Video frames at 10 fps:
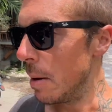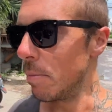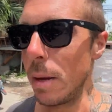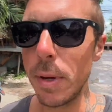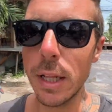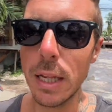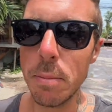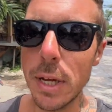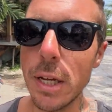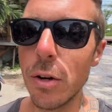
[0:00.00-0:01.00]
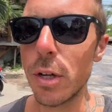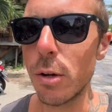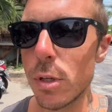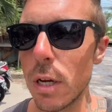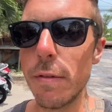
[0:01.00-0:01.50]
maybe limit your
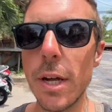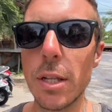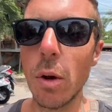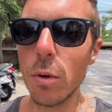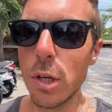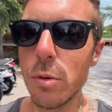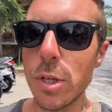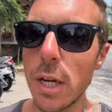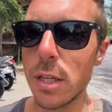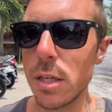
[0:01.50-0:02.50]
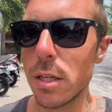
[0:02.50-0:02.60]
use of it. Don't use it